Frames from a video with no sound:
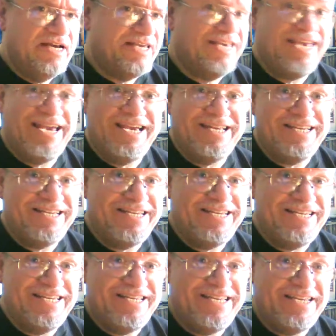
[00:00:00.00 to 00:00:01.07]
candy
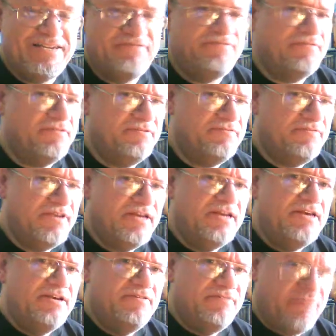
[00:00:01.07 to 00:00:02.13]
tea full of
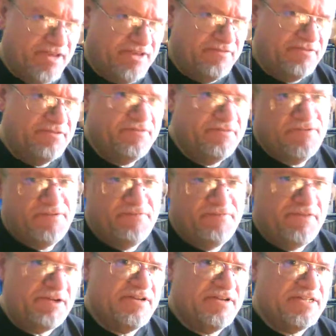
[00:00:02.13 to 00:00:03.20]
flavor of
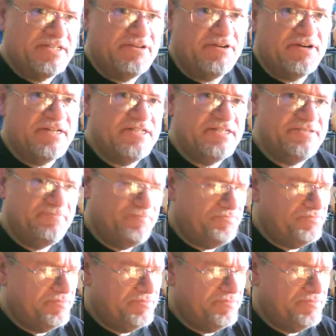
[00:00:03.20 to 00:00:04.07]
various kinds.